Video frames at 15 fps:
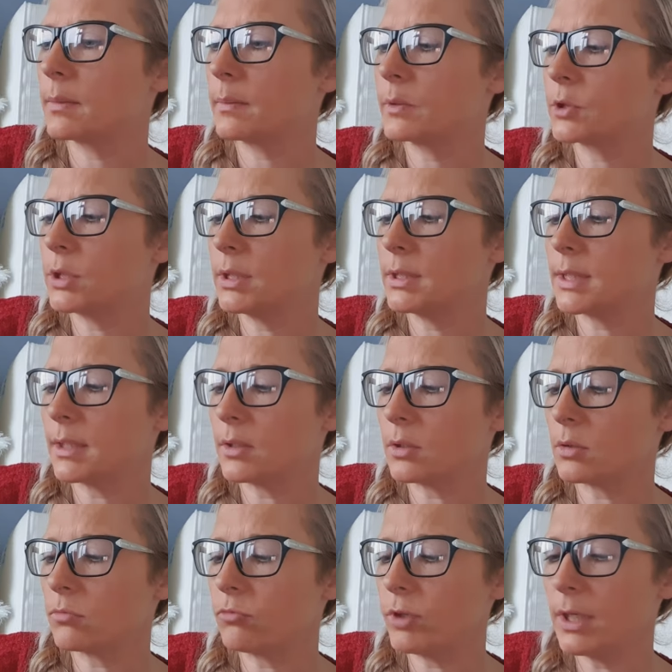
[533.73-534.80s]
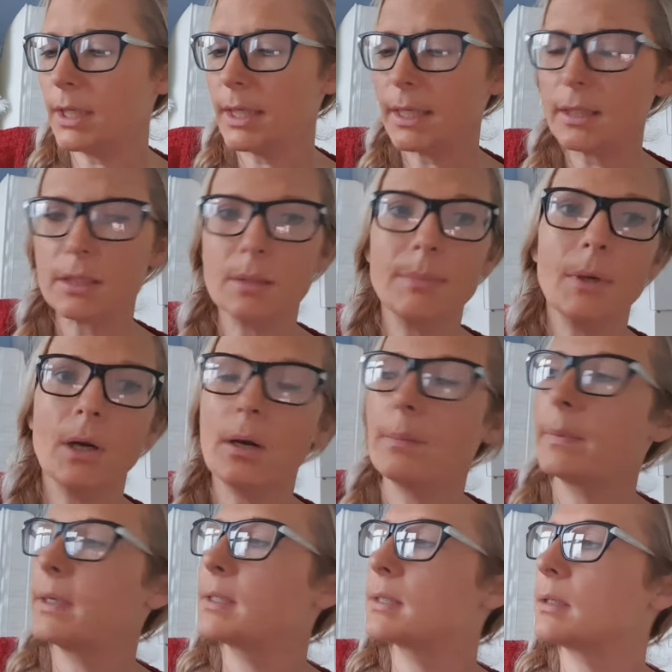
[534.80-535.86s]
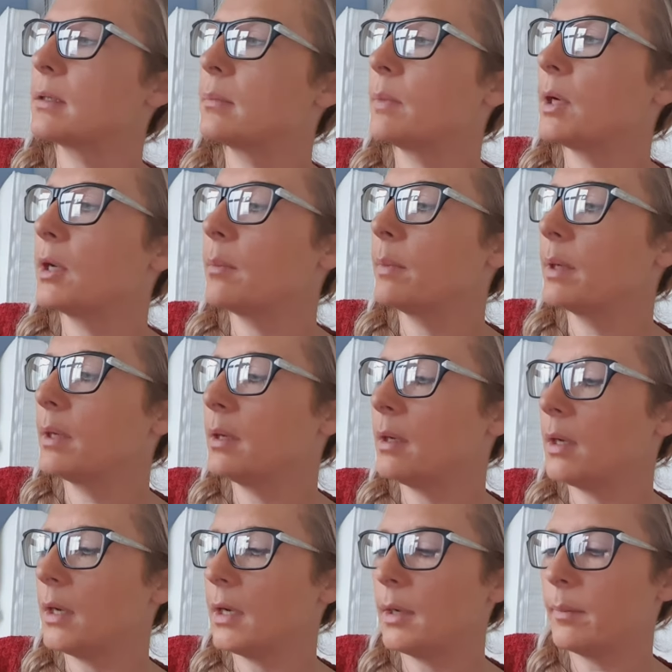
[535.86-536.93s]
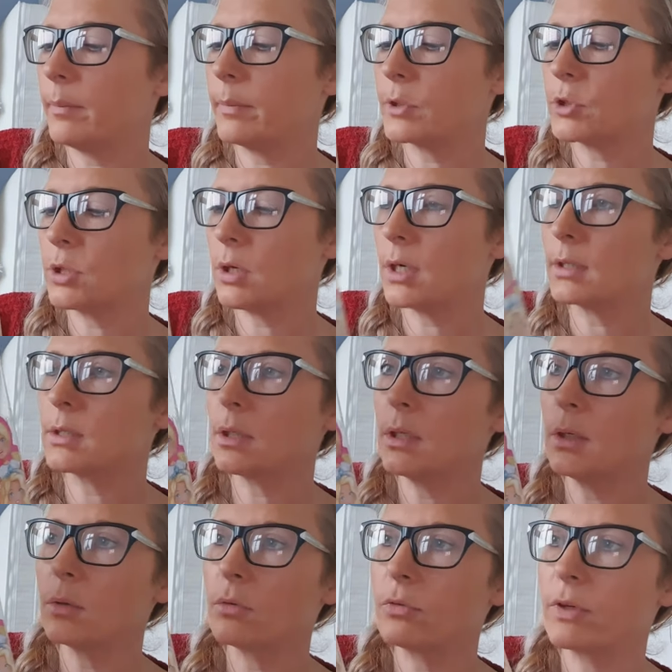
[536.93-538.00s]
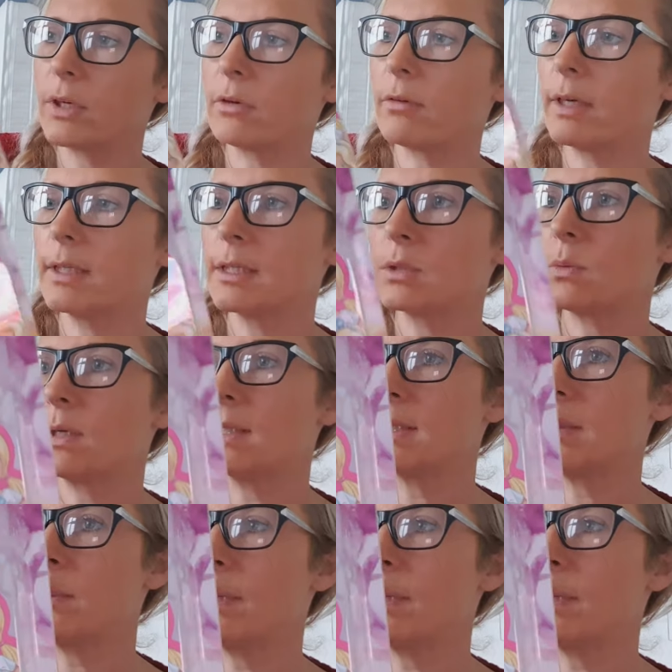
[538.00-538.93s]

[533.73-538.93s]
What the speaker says: She's really into Barbies at the moment, but she likes her little figurines as well as the